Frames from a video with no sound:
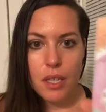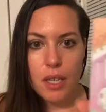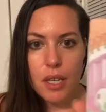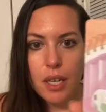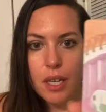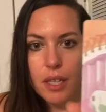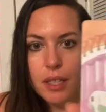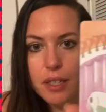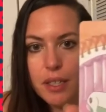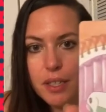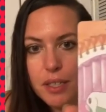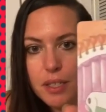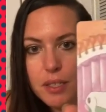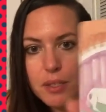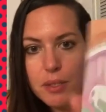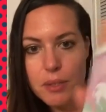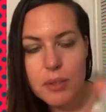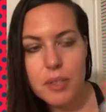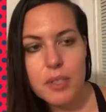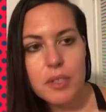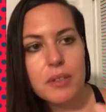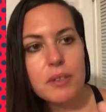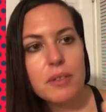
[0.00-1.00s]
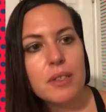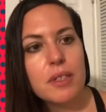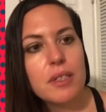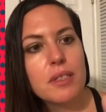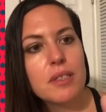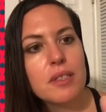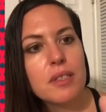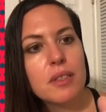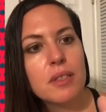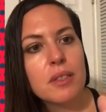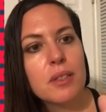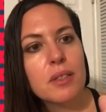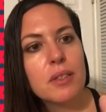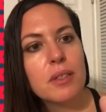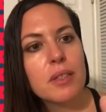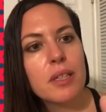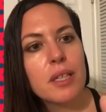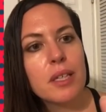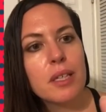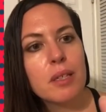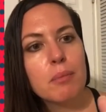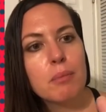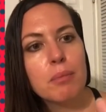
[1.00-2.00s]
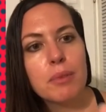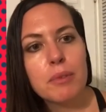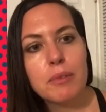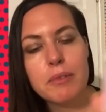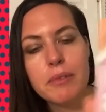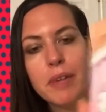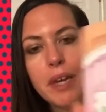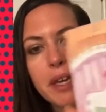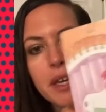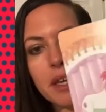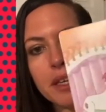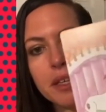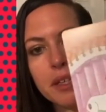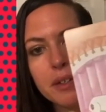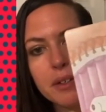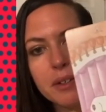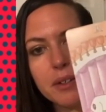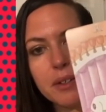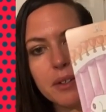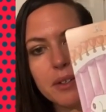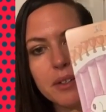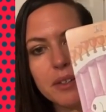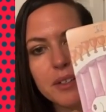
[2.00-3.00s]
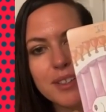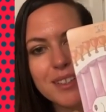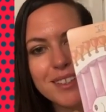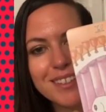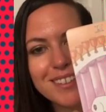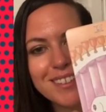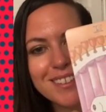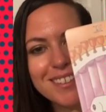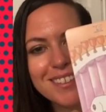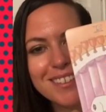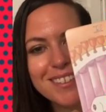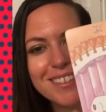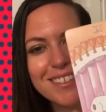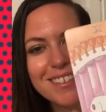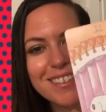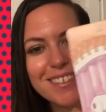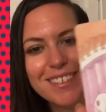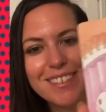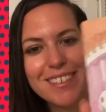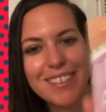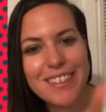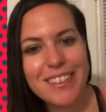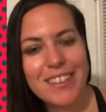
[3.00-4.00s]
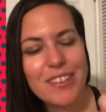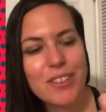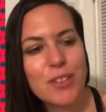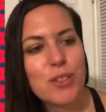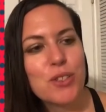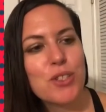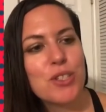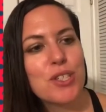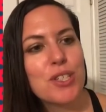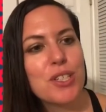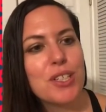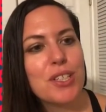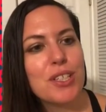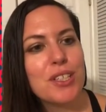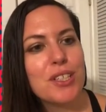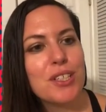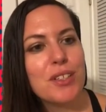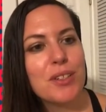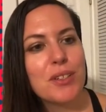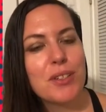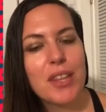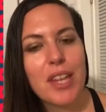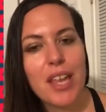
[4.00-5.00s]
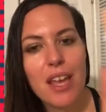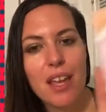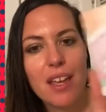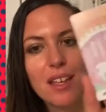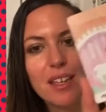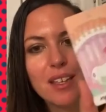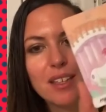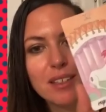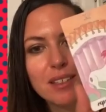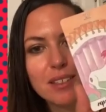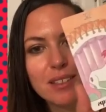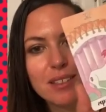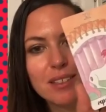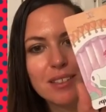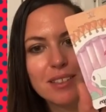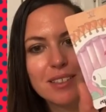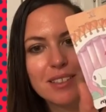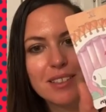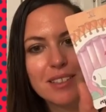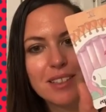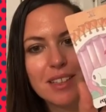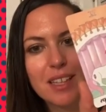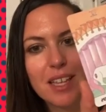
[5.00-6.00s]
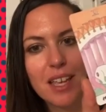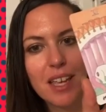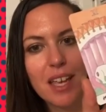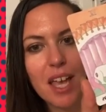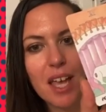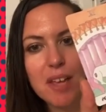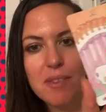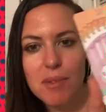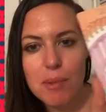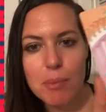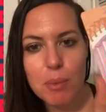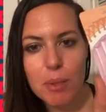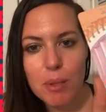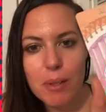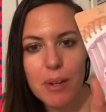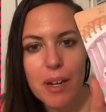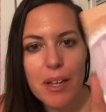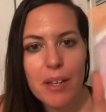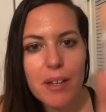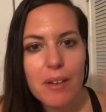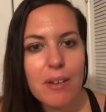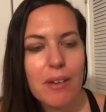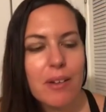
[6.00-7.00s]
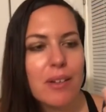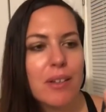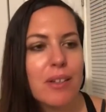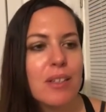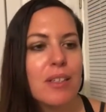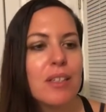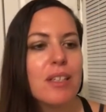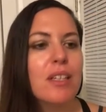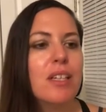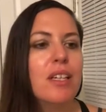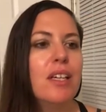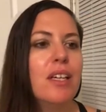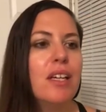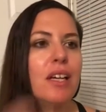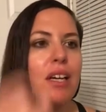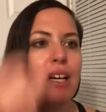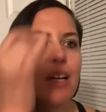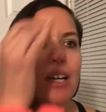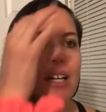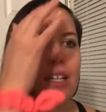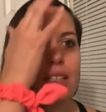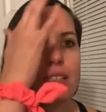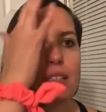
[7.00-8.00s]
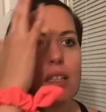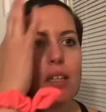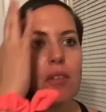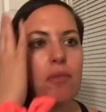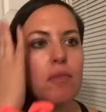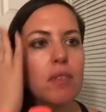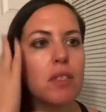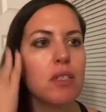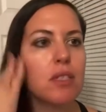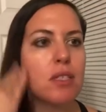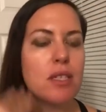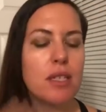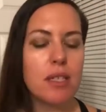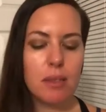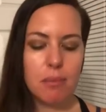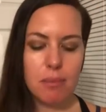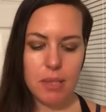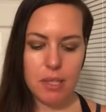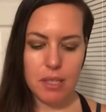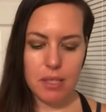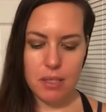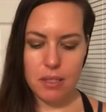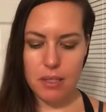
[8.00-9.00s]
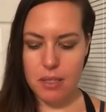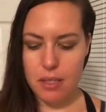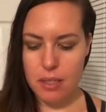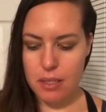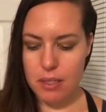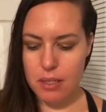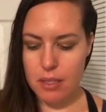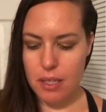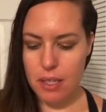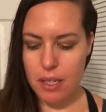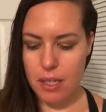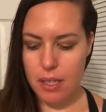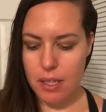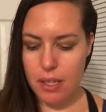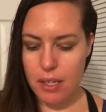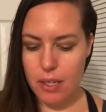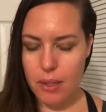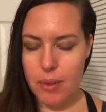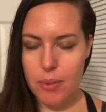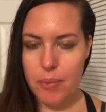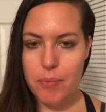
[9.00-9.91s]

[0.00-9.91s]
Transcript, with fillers: I think it's so cute. He has a little like beret on, or she, they, they have a beret on. I love this deck because it's like,